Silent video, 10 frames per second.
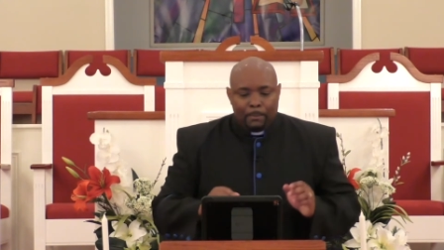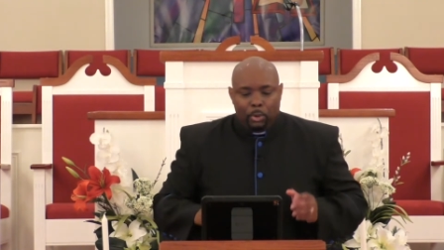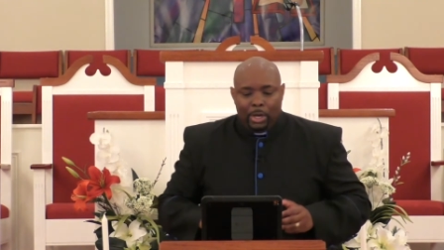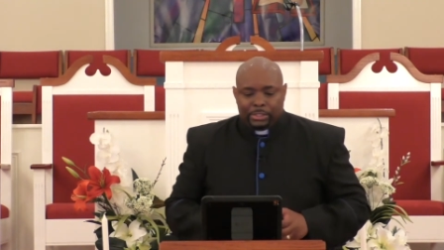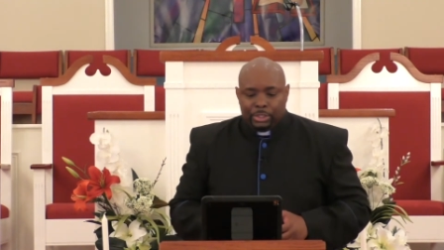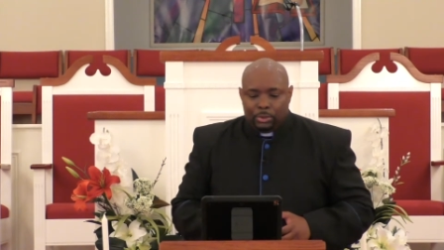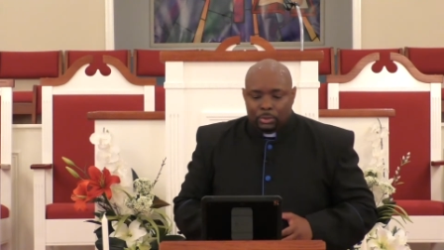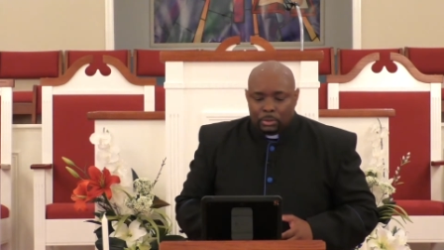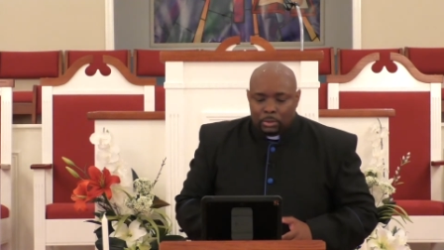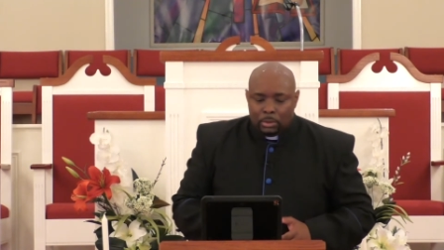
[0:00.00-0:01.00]
Point
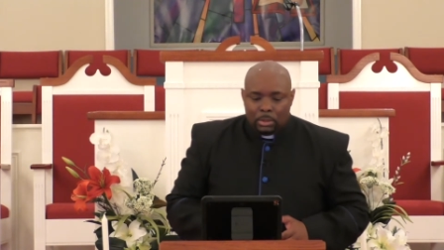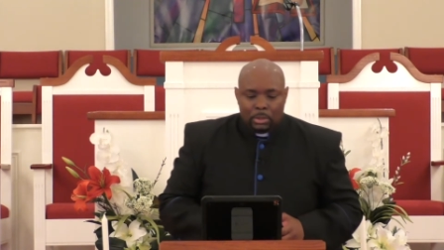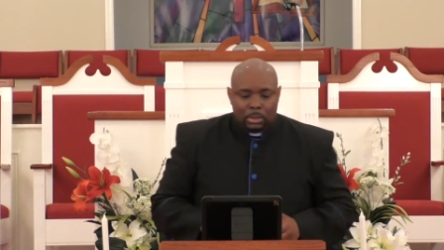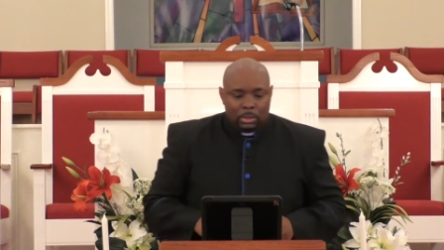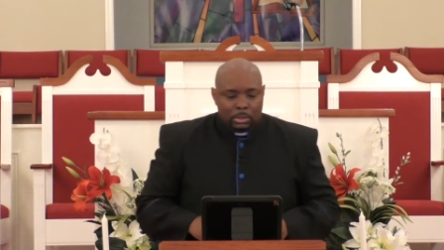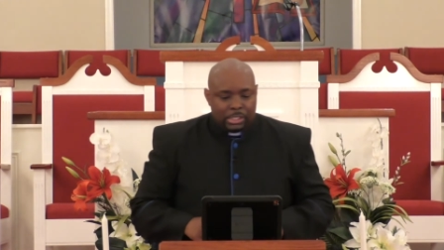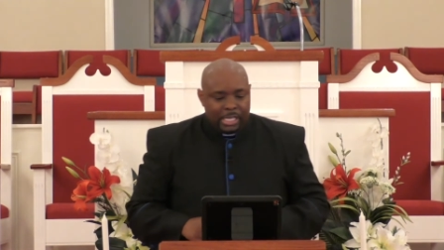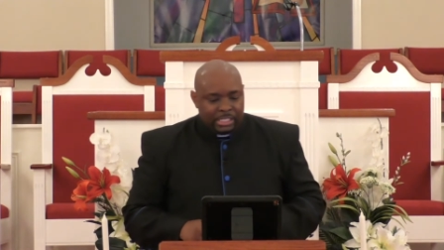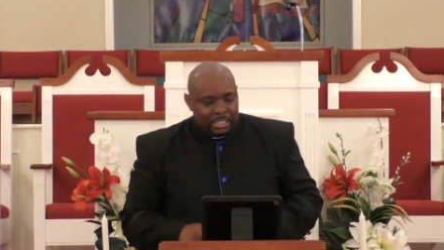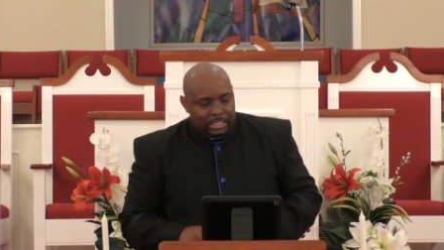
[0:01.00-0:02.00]
two
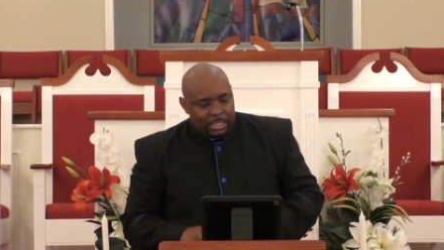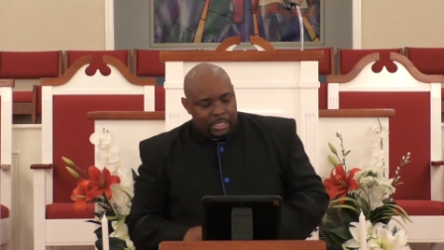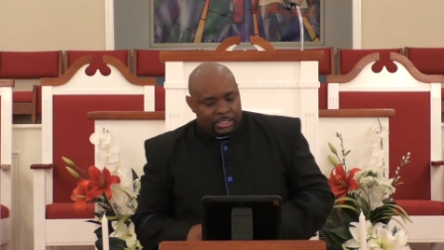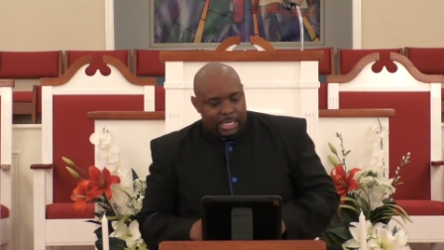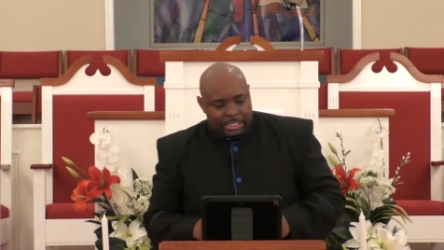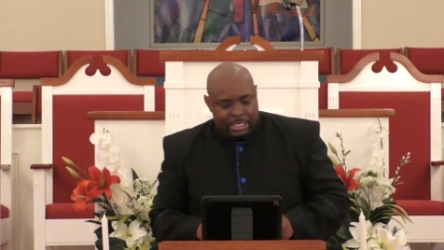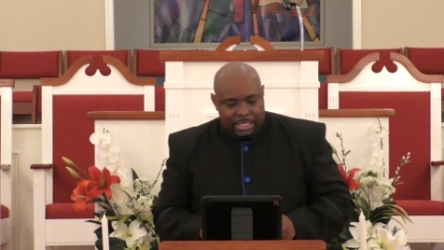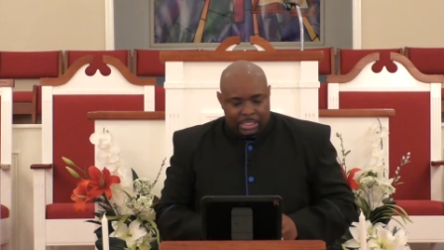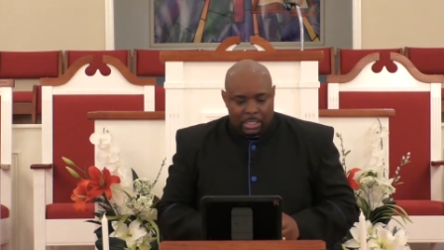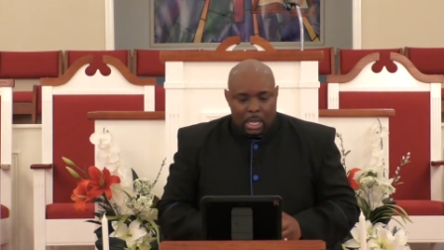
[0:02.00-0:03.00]
says it says
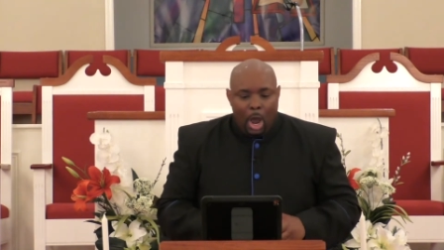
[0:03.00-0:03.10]
this